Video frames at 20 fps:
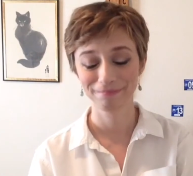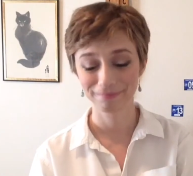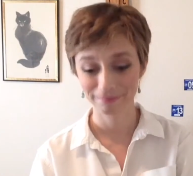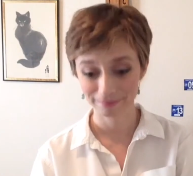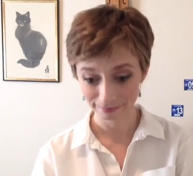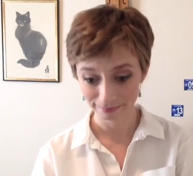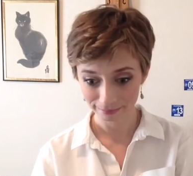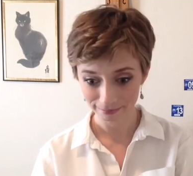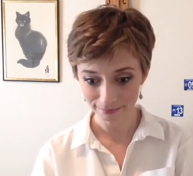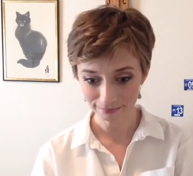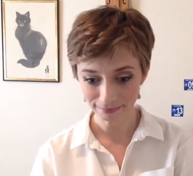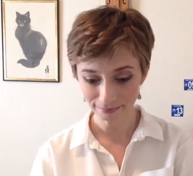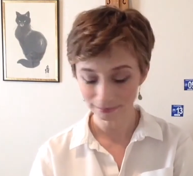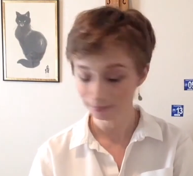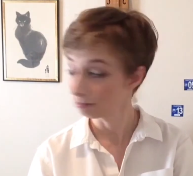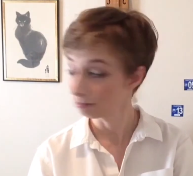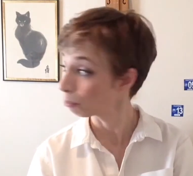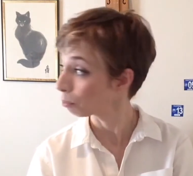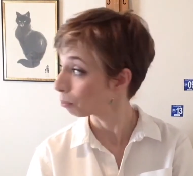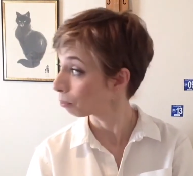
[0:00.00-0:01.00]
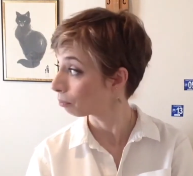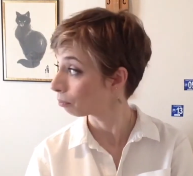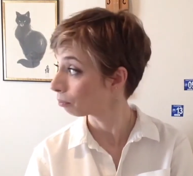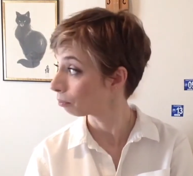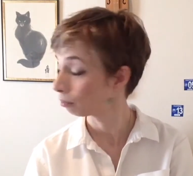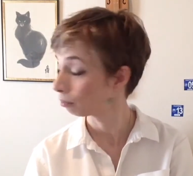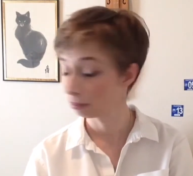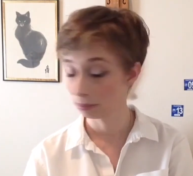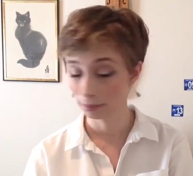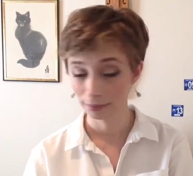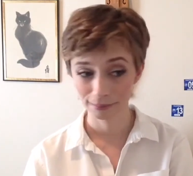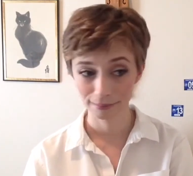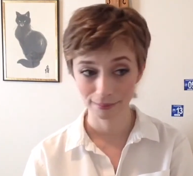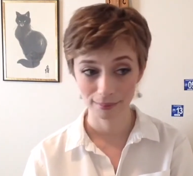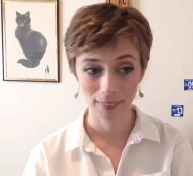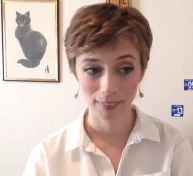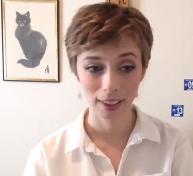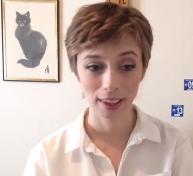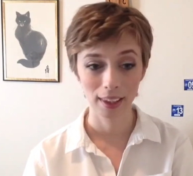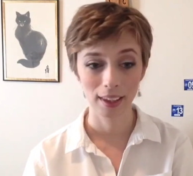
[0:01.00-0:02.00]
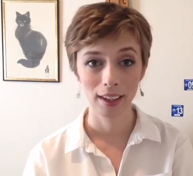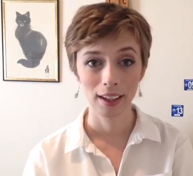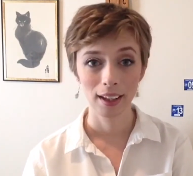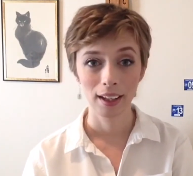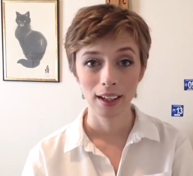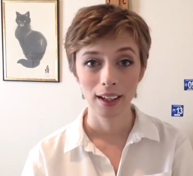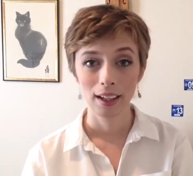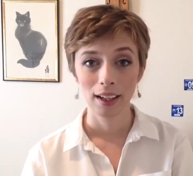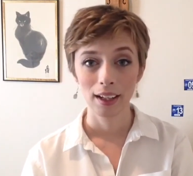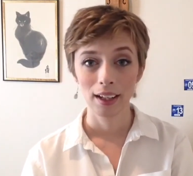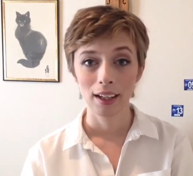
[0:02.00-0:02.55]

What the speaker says: No one is speaking in this clip.